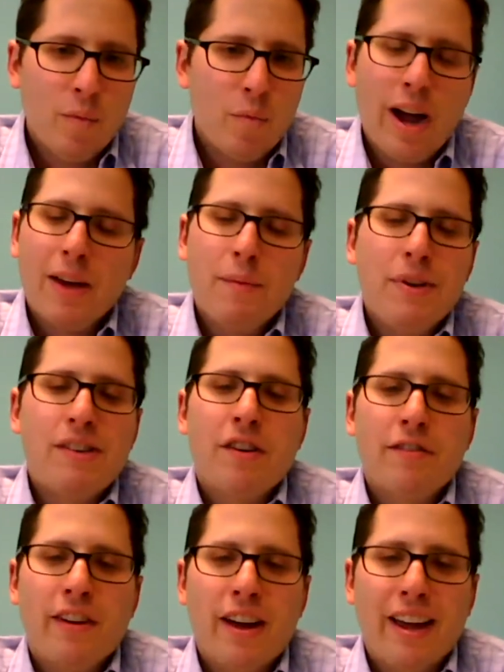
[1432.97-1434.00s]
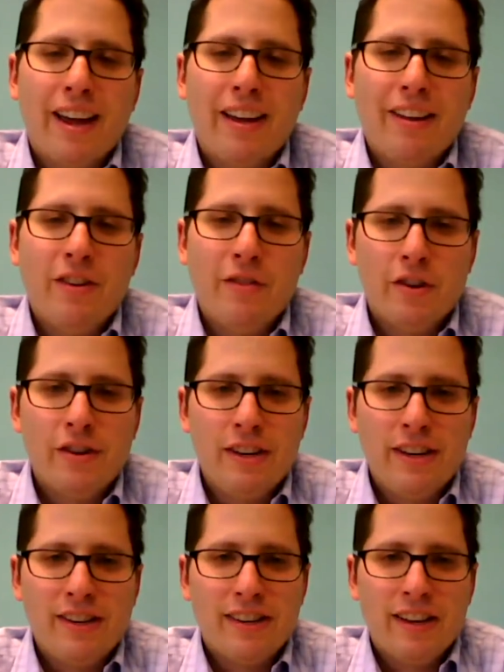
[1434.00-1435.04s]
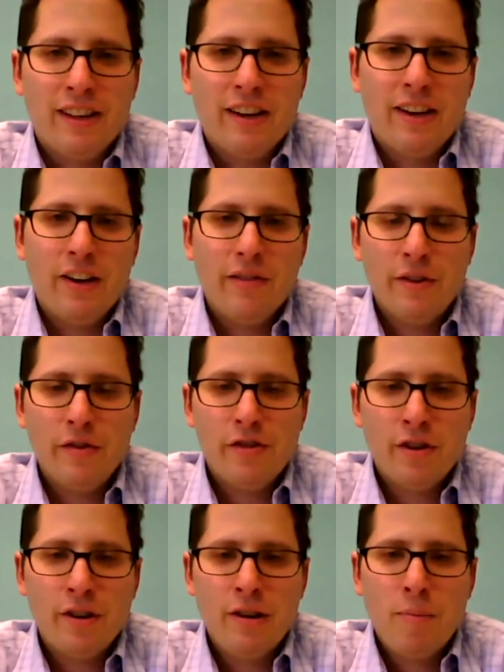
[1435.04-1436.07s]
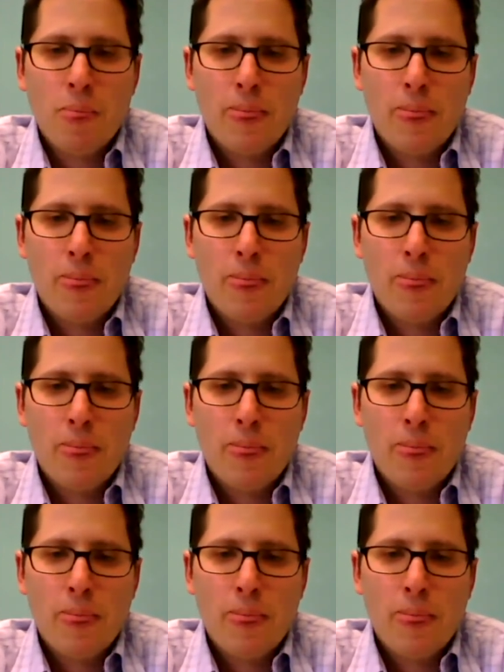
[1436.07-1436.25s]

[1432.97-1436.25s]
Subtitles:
We're not going to be certifying universities in the near future,